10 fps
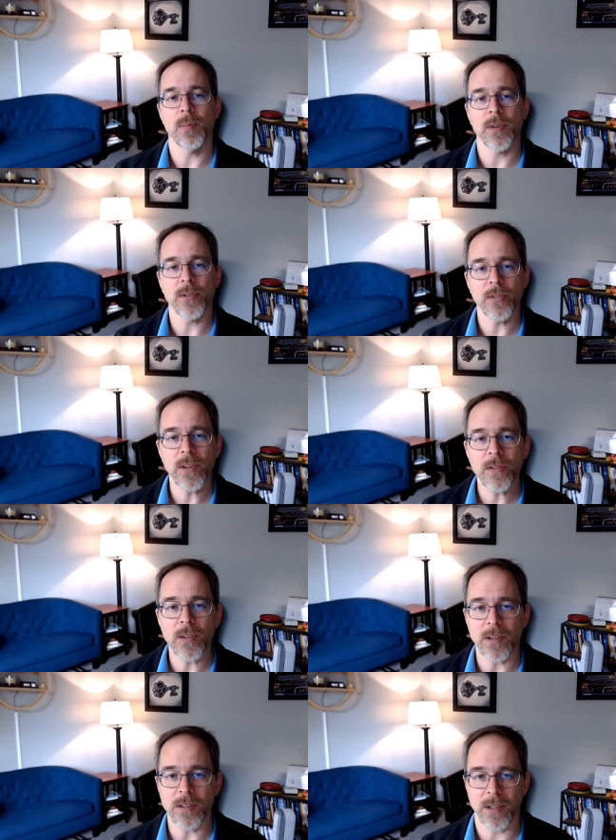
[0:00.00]

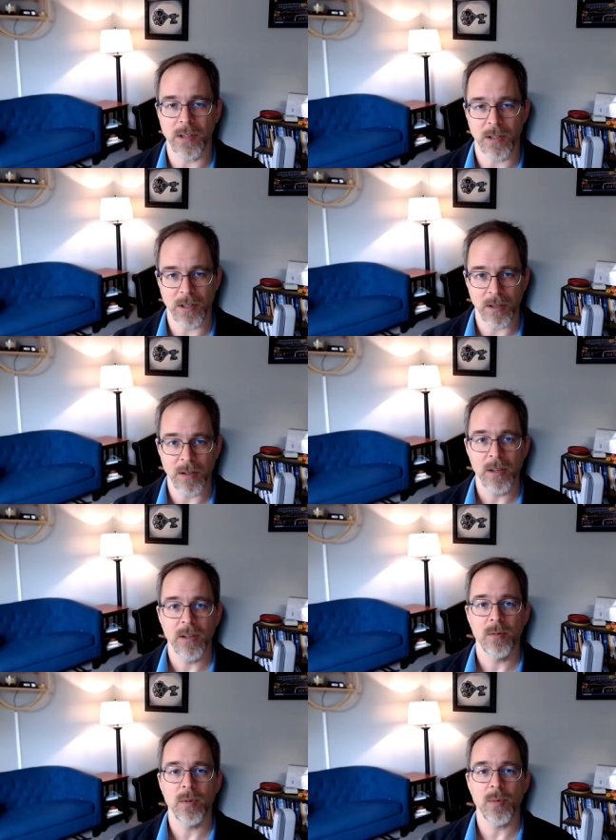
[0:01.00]
persistent tic,
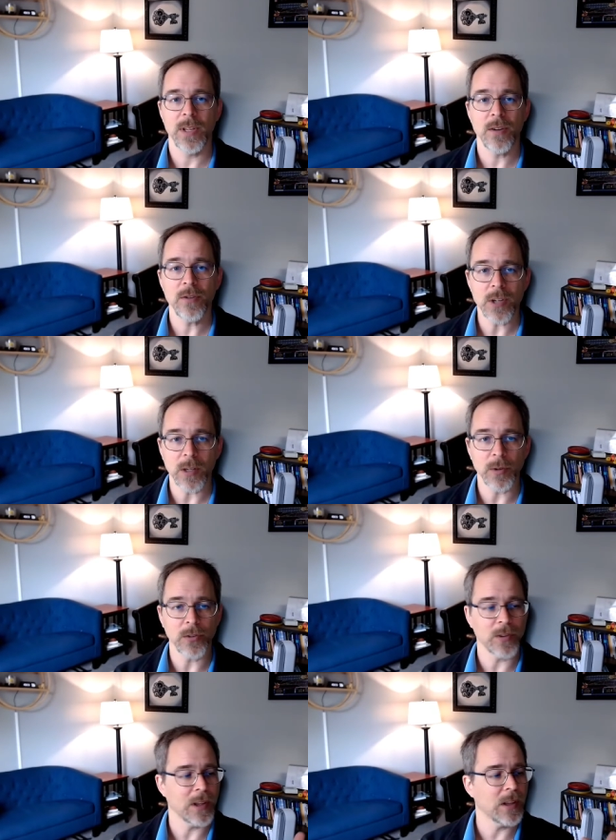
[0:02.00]
what we usually will
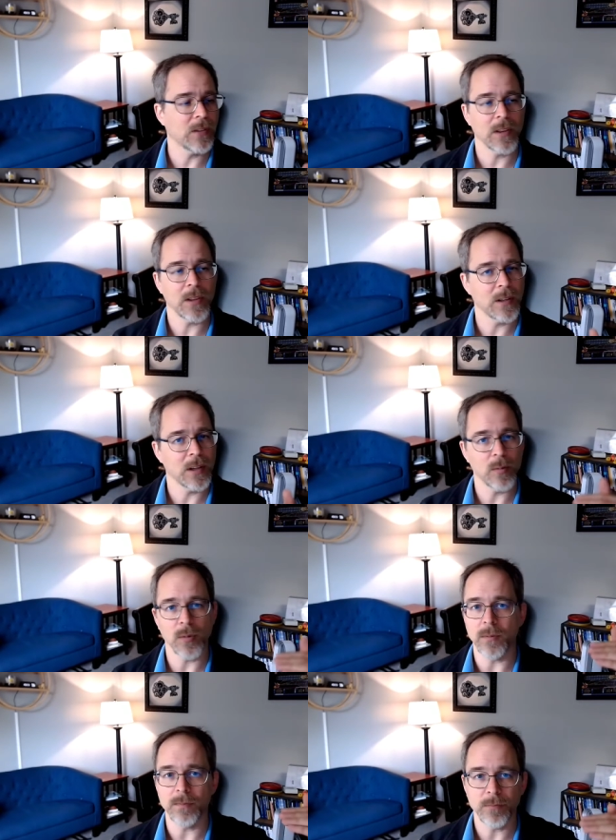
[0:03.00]
see is that the tic
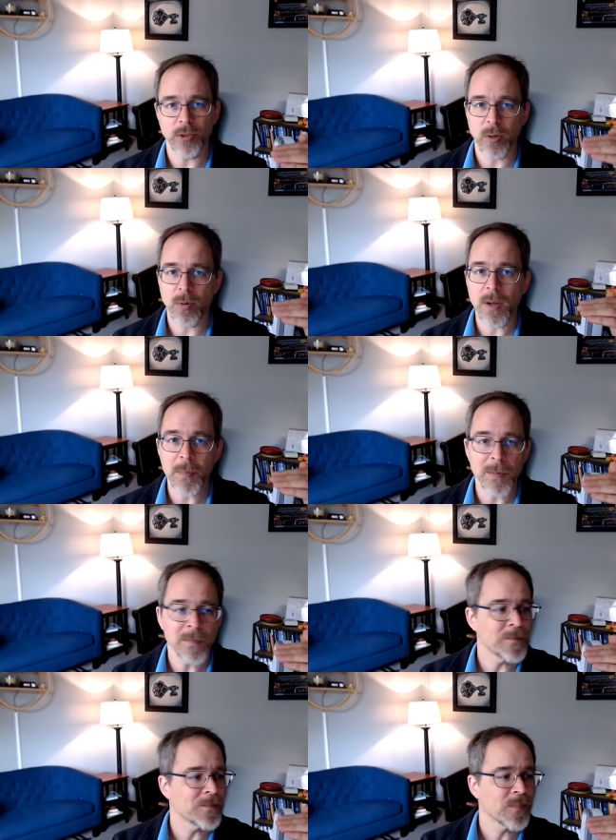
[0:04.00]
will show up.
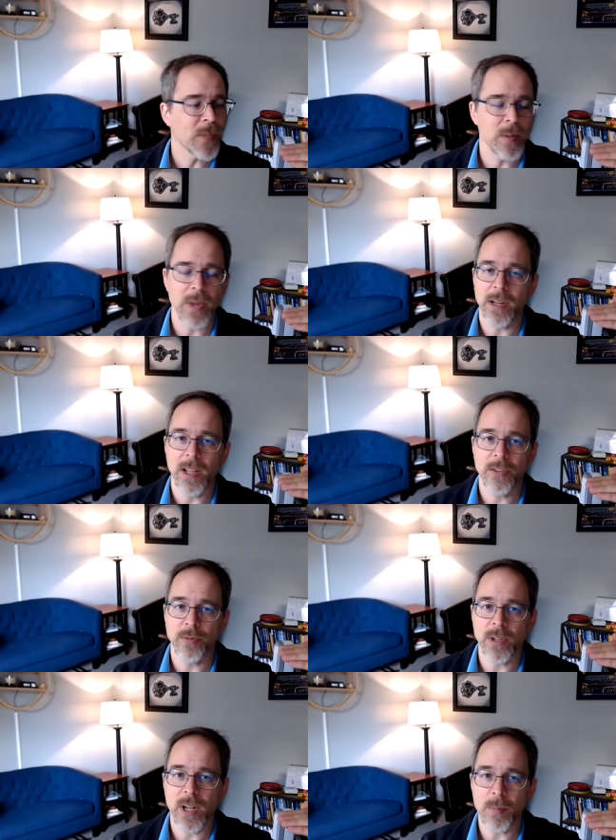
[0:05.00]
It may last
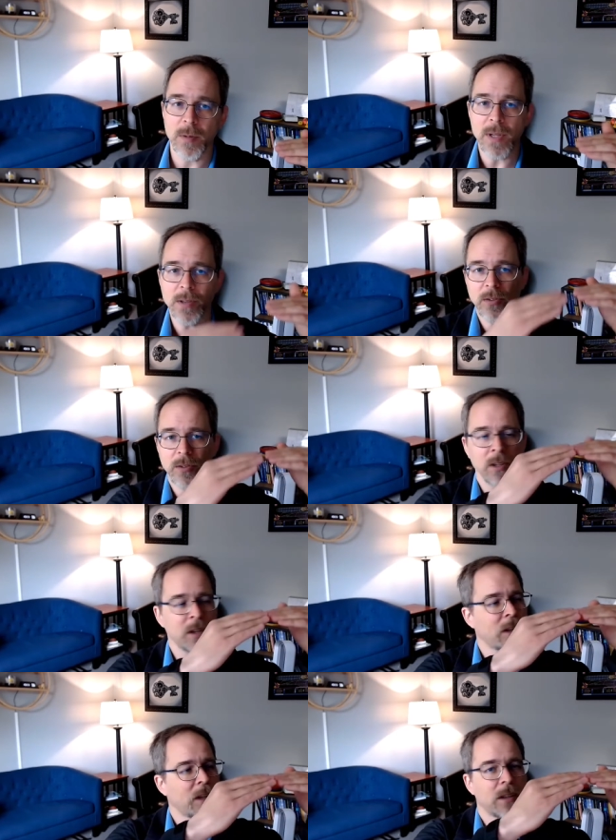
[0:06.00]
for a couple of months,
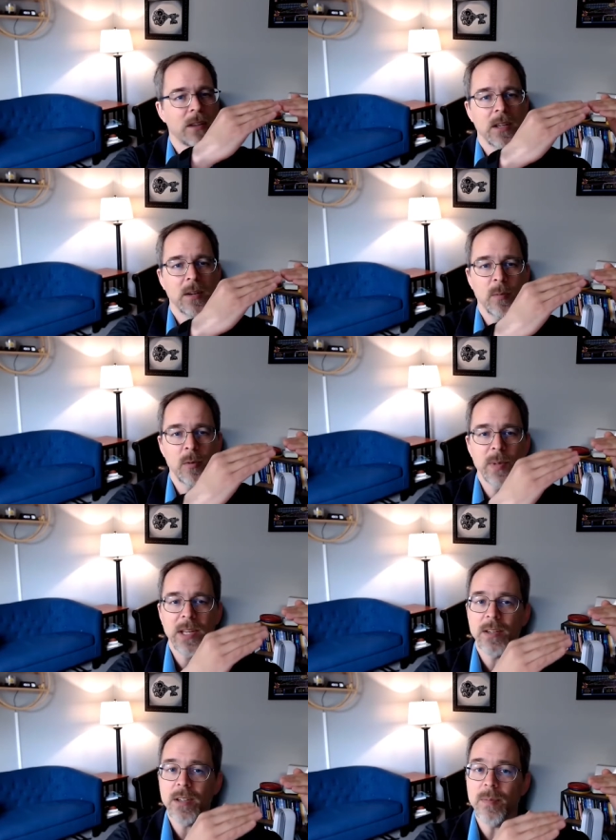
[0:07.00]
then it will
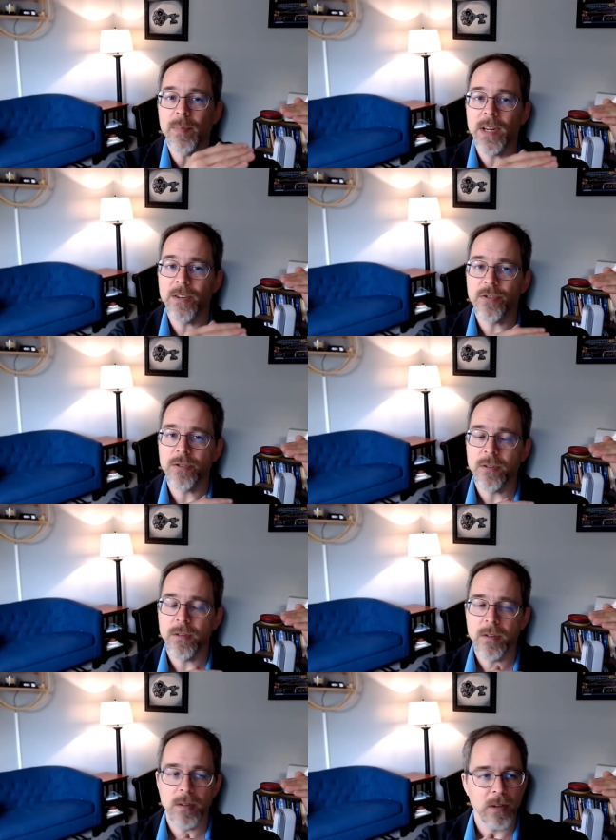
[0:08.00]
begin to diminish,
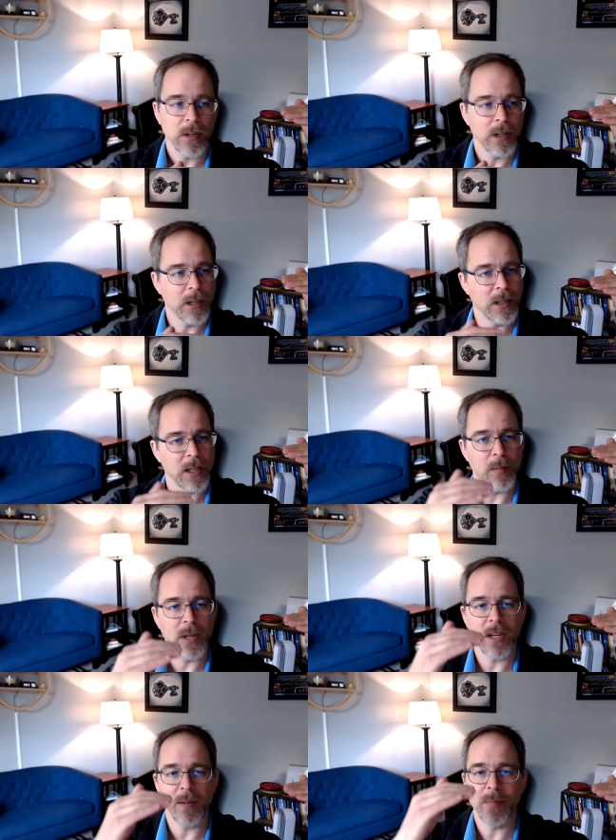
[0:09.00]
and then it may
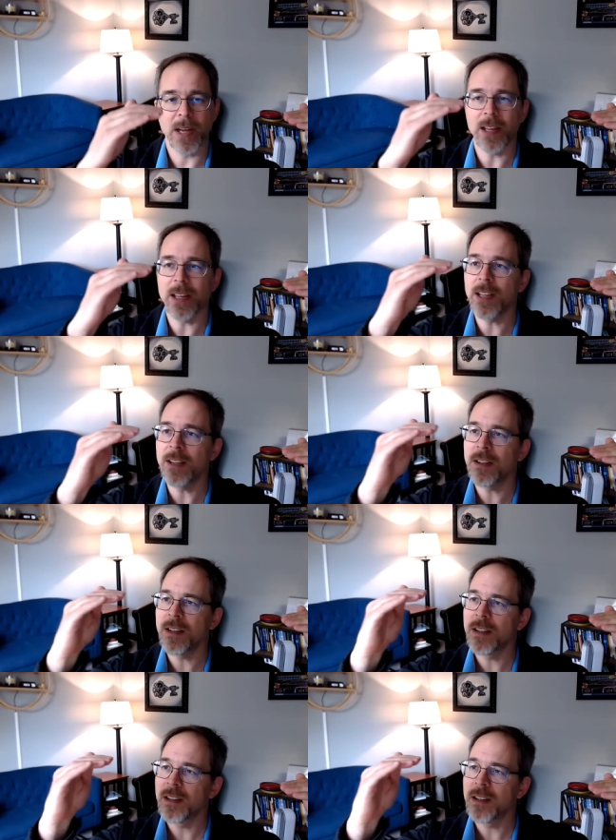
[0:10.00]
come back again